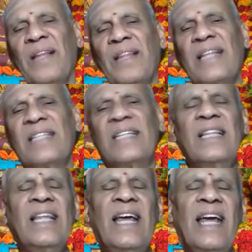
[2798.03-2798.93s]

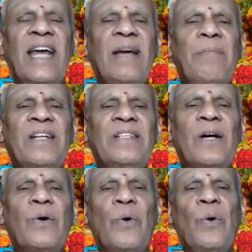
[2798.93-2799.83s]
Tatsiddhehe means
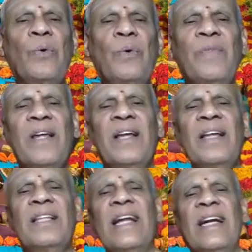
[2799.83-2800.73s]
the clue
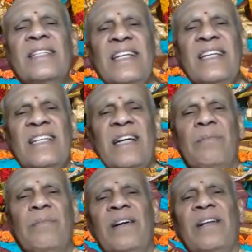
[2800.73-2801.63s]
that is
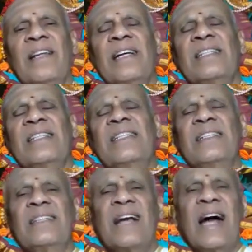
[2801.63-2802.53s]
reasonable
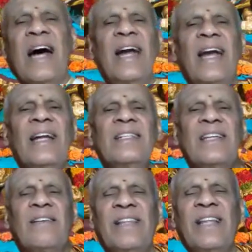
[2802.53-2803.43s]
since
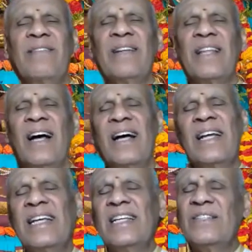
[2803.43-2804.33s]
guidance of
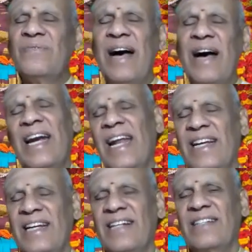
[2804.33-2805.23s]
Devata is
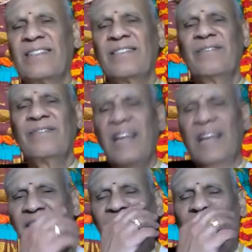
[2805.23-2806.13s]
validated. We
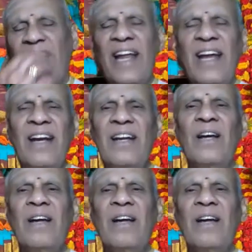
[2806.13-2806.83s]
already validated